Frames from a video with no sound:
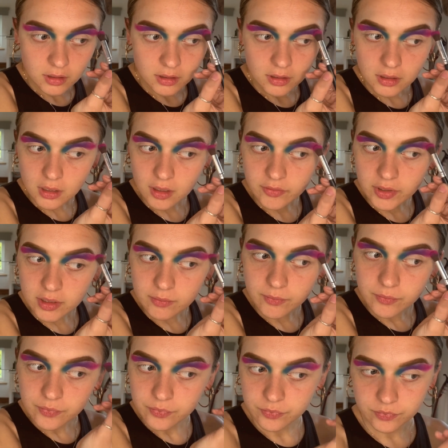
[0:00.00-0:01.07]
Love it.
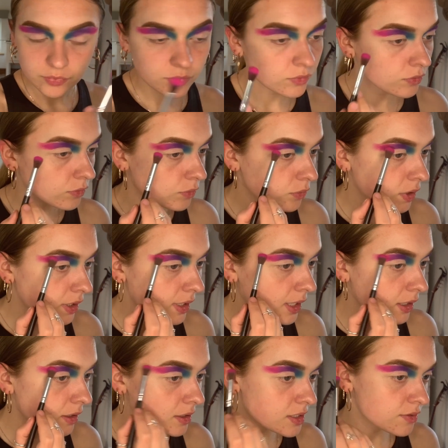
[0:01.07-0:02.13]
Bringing that
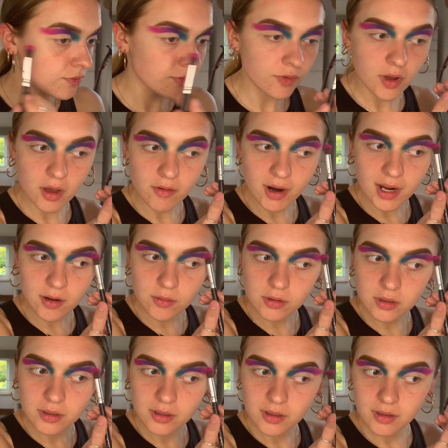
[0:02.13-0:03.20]
nice and far out.
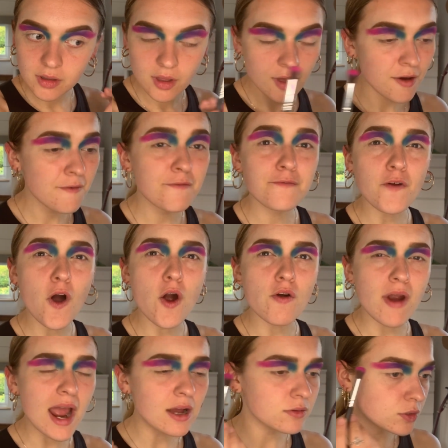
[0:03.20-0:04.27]
Far
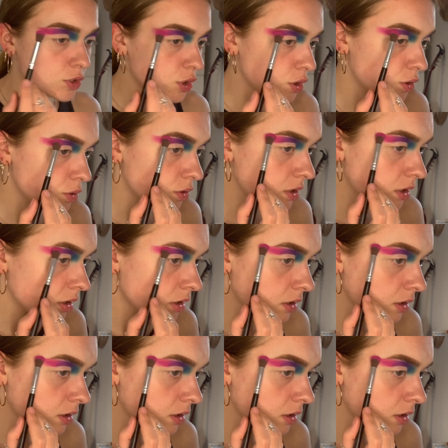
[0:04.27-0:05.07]
out, dude.